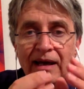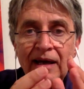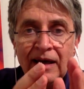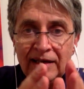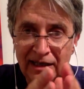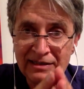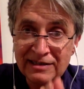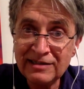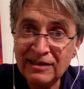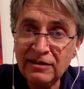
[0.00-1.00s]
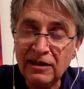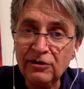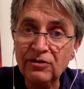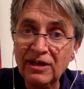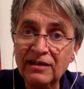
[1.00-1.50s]
and I just can tell
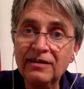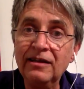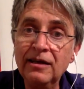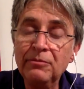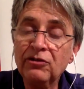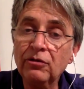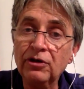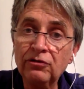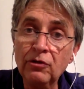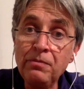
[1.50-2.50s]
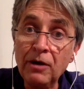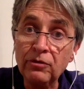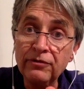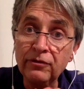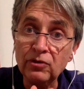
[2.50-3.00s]
you that the DMSO is so
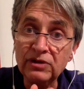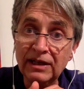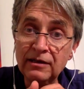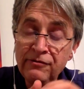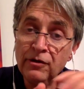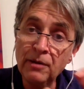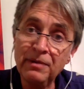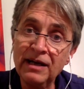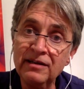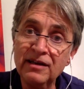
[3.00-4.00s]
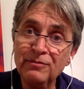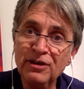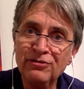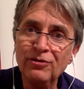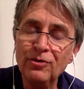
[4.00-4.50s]
powerful that if you apply
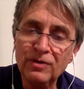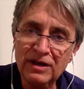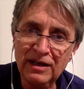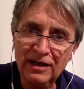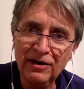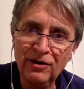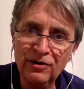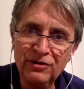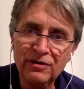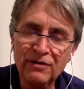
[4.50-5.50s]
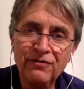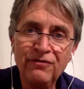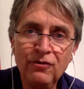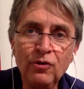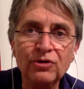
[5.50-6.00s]
DMSO on your
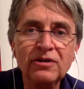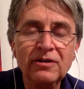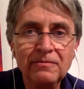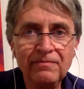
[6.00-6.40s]
foot,